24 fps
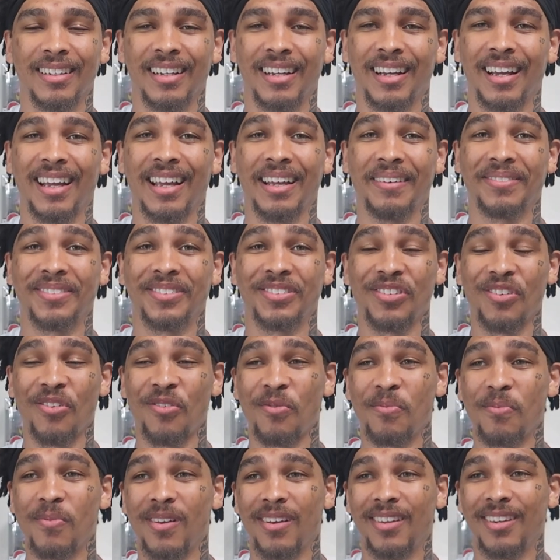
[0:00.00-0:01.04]
I have so
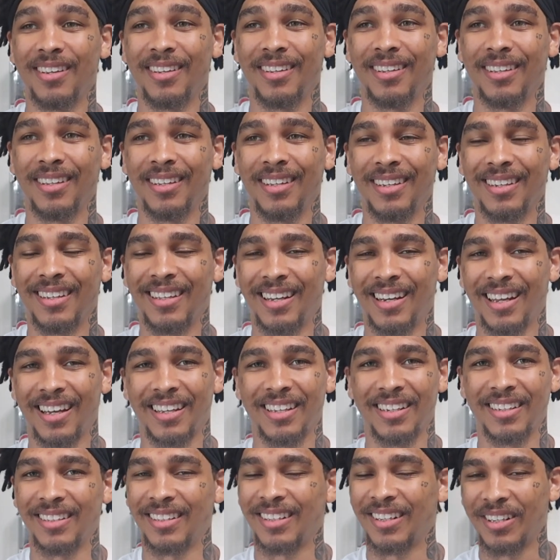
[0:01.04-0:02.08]
many, and I
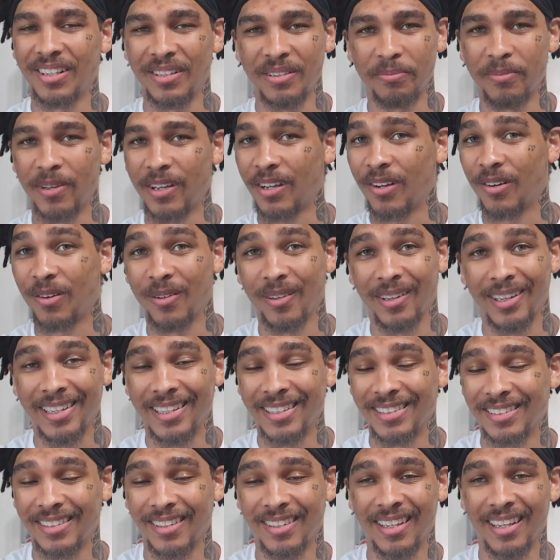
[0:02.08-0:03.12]
can make a whole
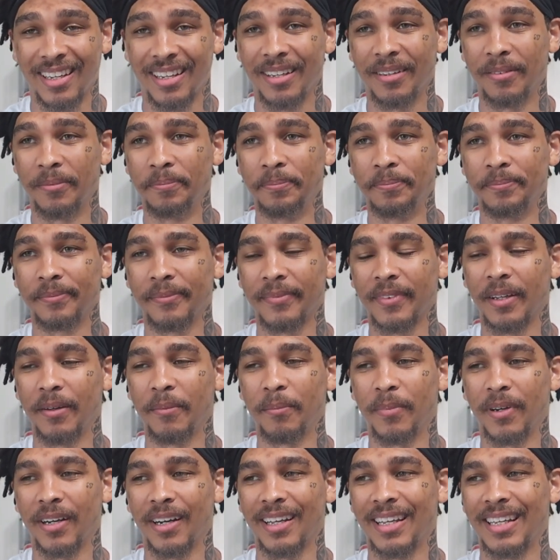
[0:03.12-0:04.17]
list of that.
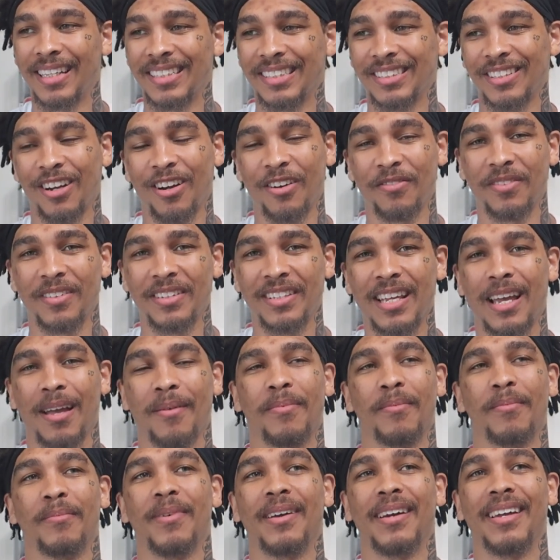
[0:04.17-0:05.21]
But I guess off the top
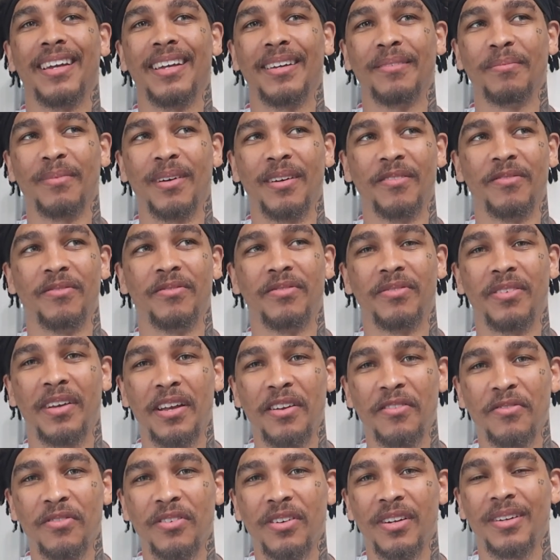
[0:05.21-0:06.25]
of my head, my
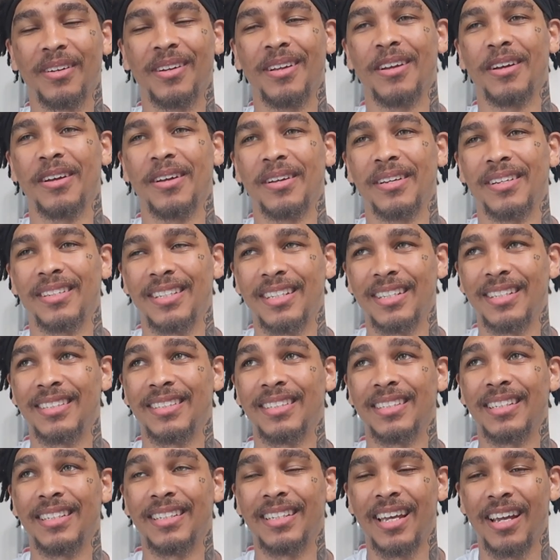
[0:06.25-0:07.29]
favorite
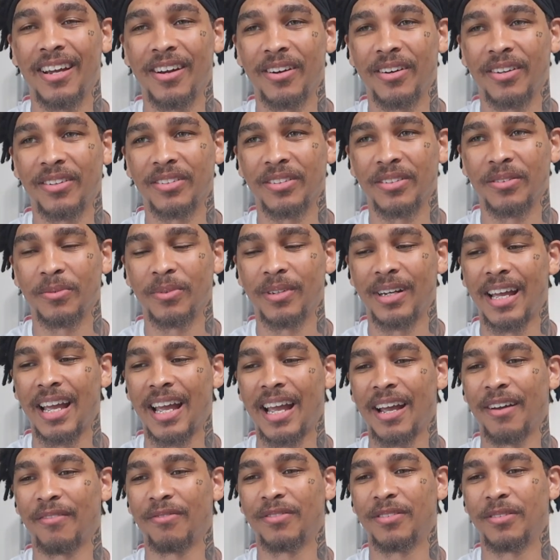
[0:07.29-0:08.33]
DC character would
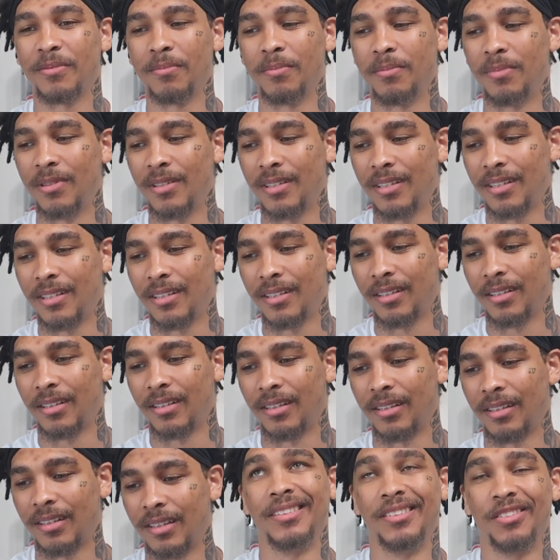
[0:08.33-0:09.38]
have to
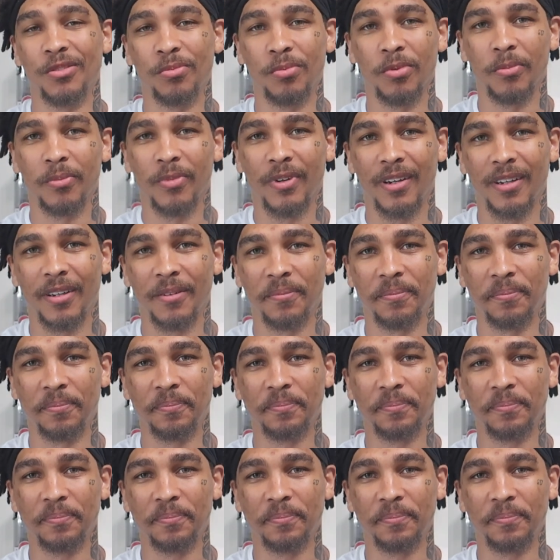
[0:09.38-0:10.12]
be Superman.